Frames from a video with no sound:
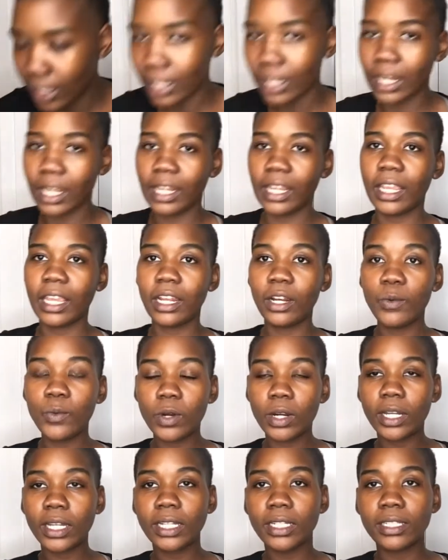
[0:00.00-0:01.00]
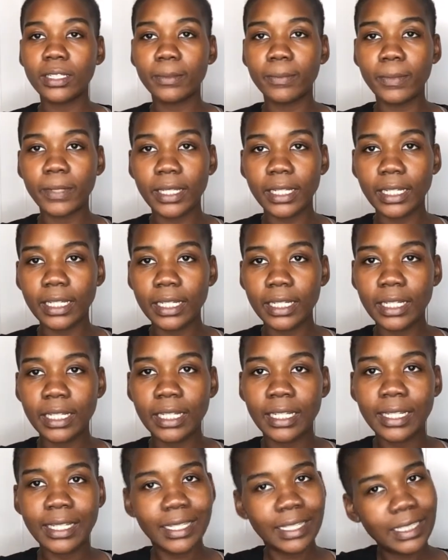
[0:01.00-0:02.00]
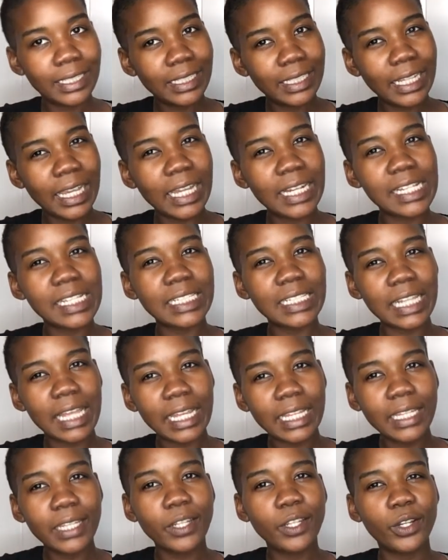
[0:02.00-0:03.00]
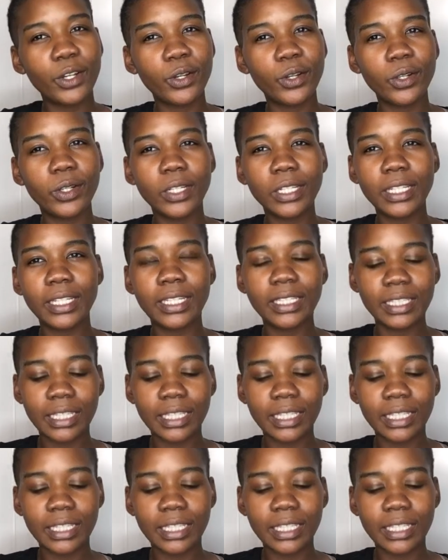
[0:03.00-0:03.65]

then I kind of want it to be kind of slightly curly,